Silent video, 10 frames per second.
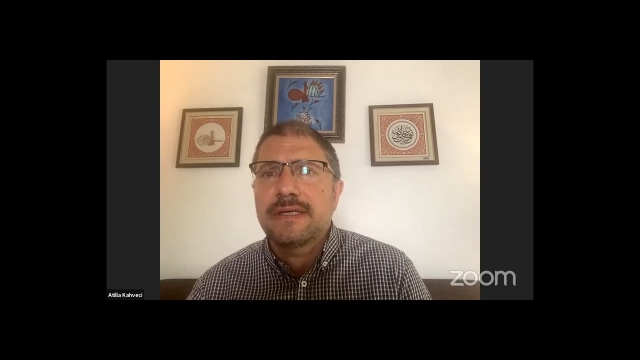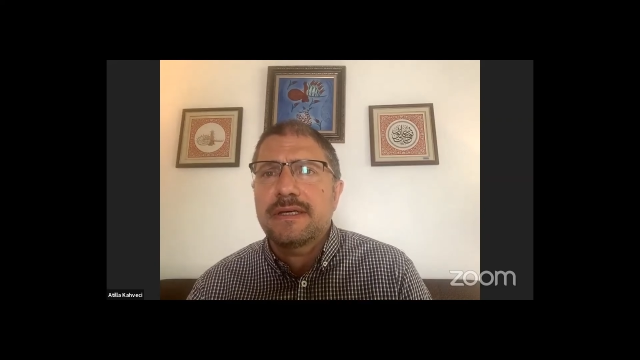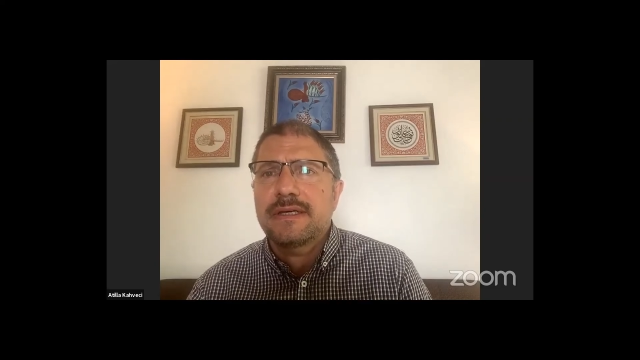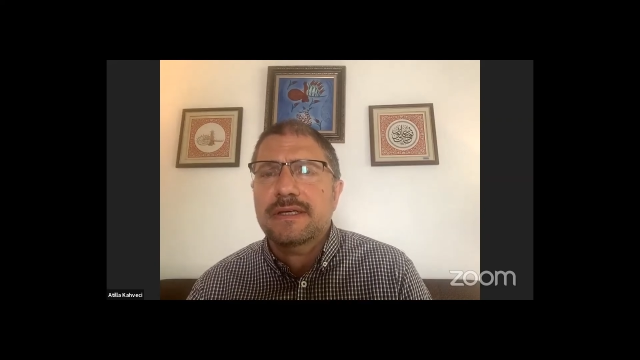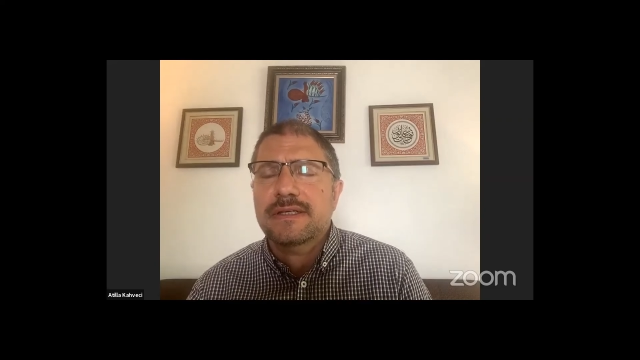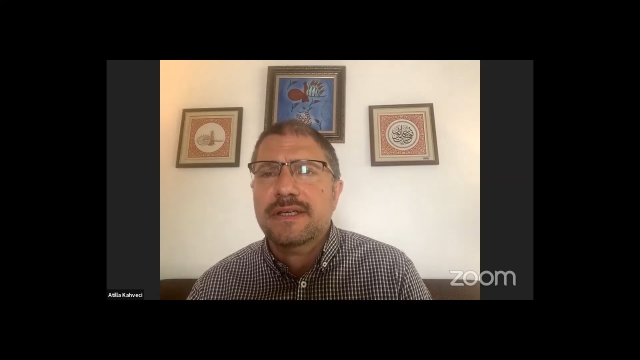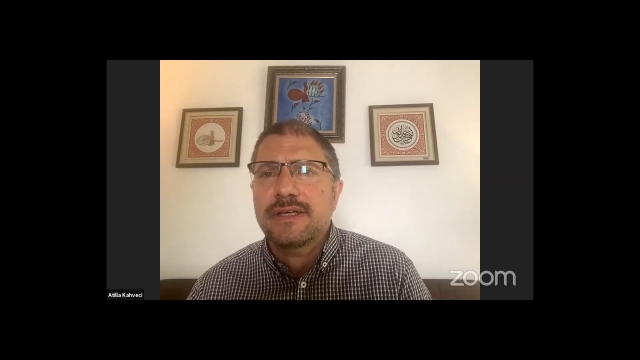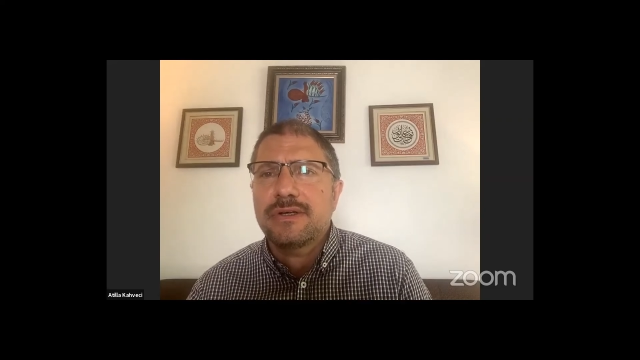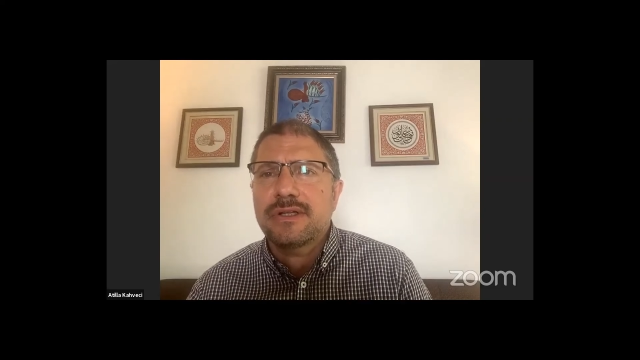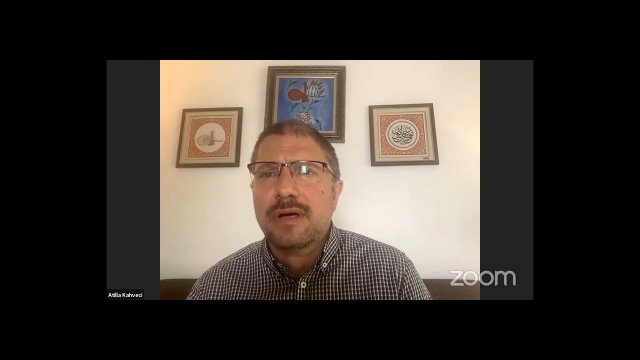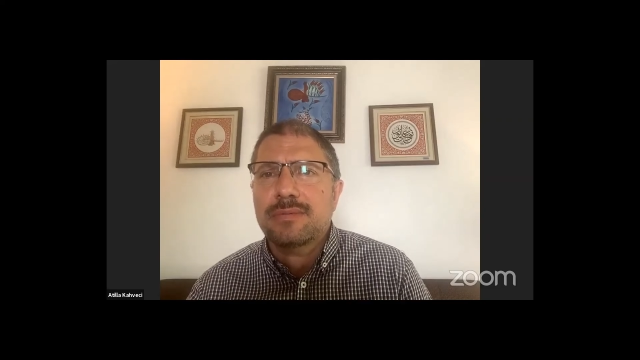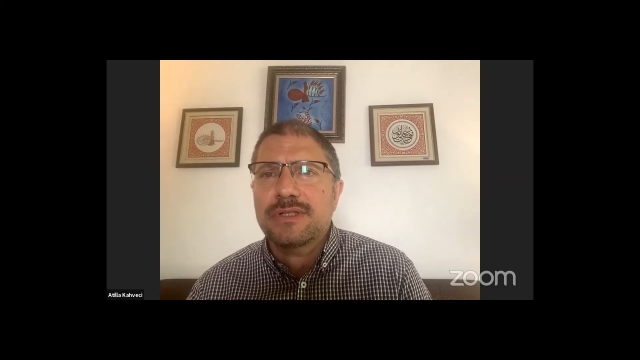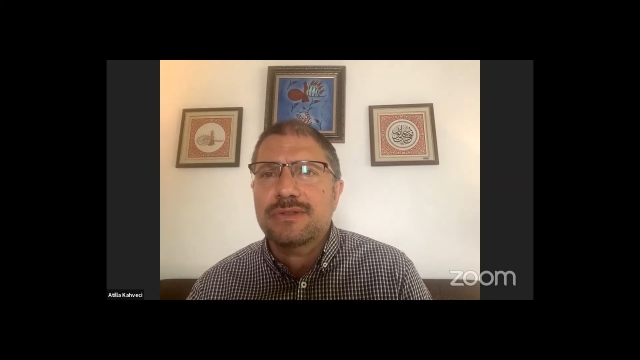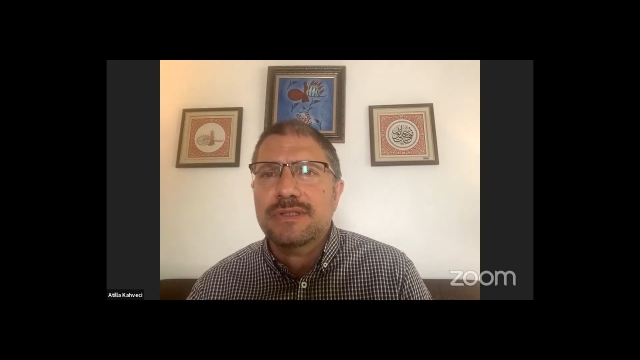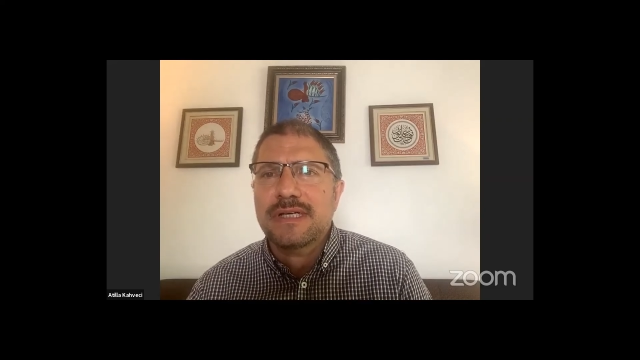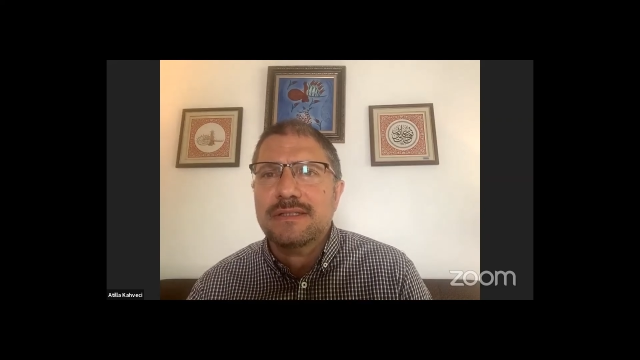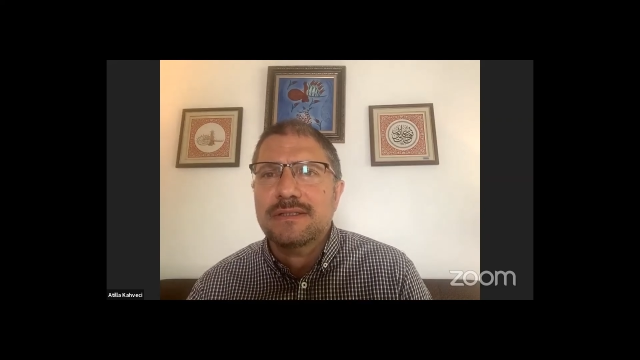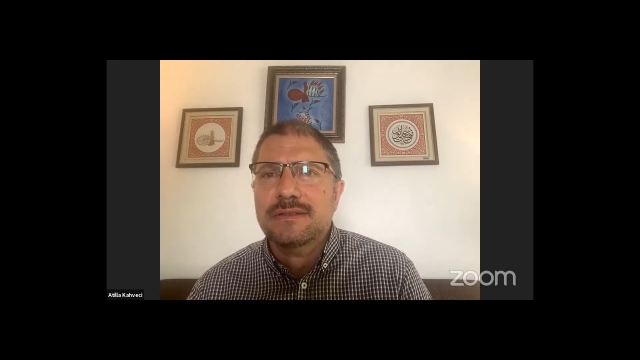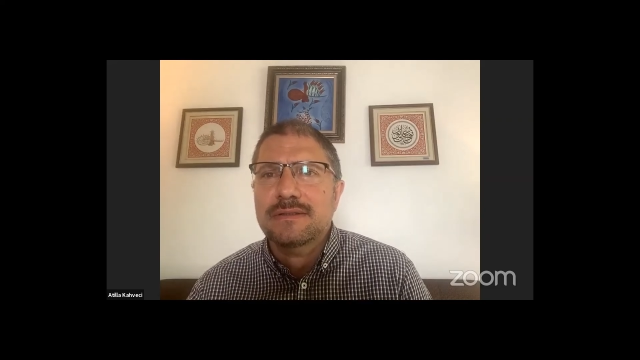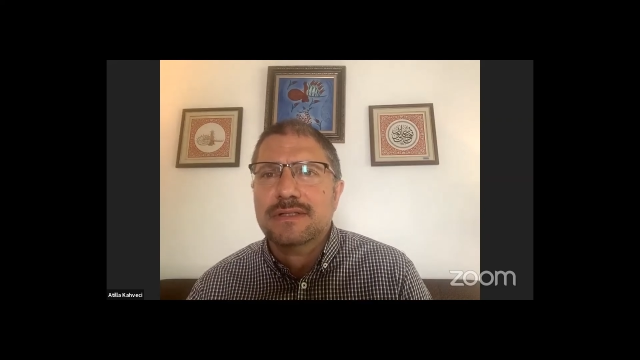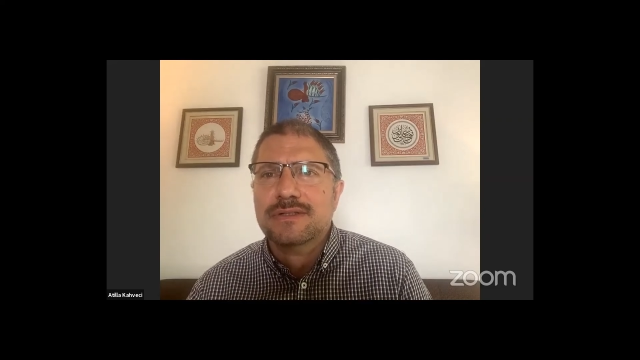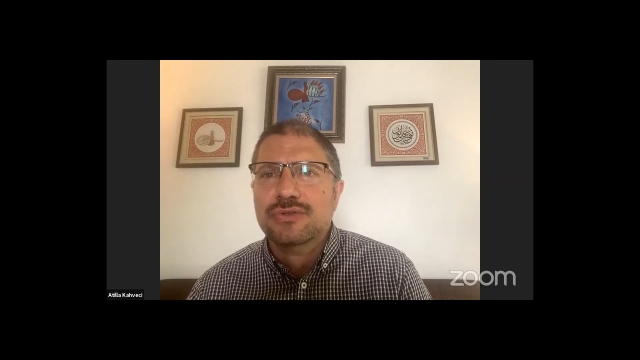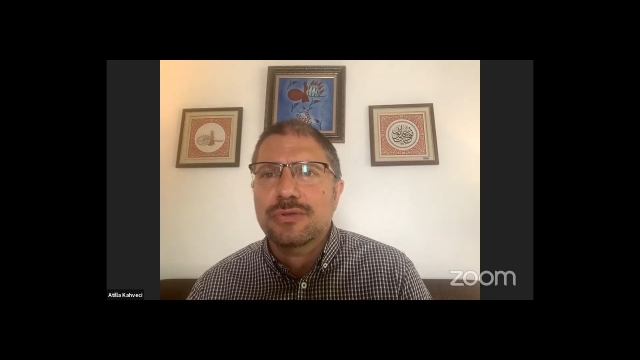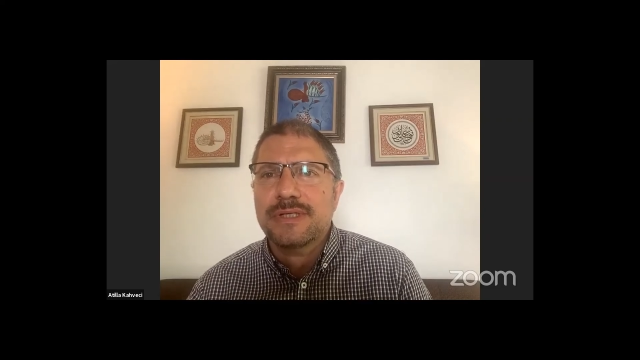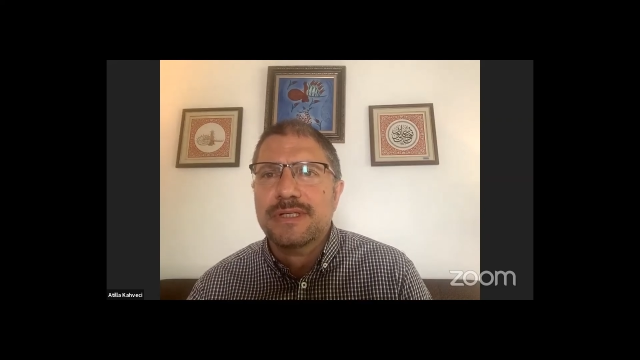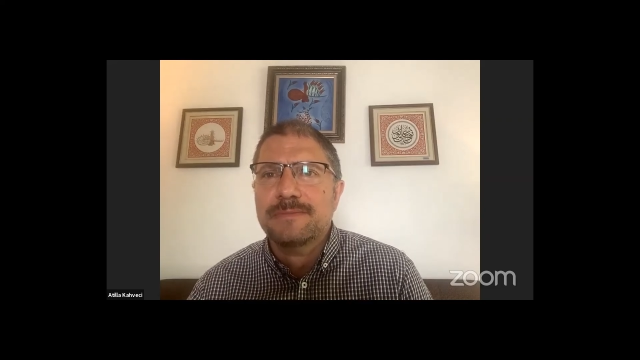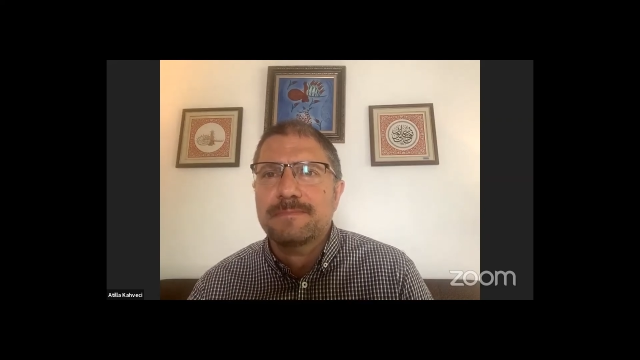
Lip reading: Can you elaborate on that, Dr. Skubik?